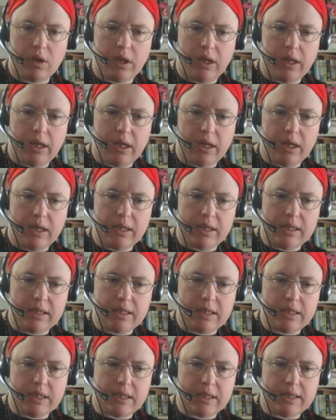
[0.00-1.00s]
it
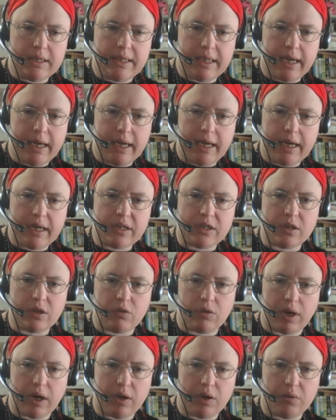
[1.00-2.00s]
is Dea as the
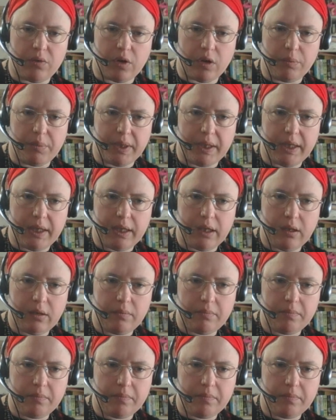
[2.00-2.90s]
ground of all being.